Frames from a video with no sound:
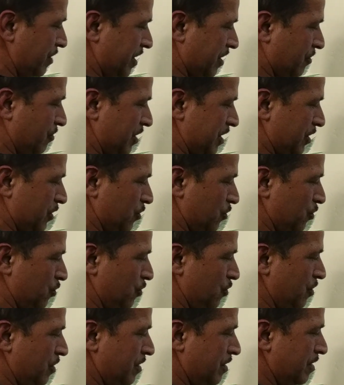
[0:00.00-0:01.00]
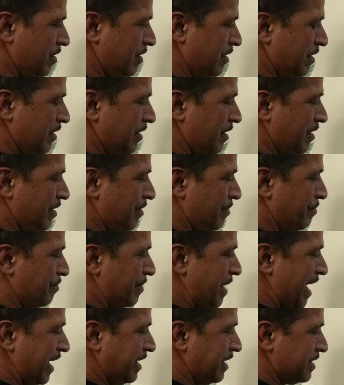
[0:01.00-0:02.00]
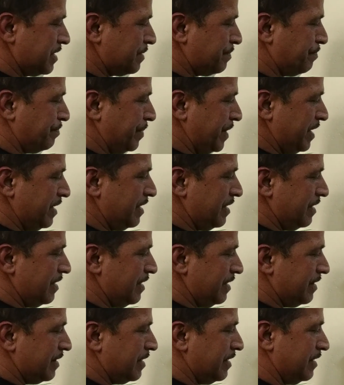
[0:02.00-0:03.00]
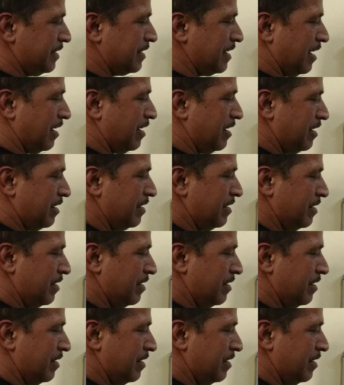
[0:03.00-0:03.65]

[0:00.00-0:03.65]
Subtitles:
equal to minus pe theta,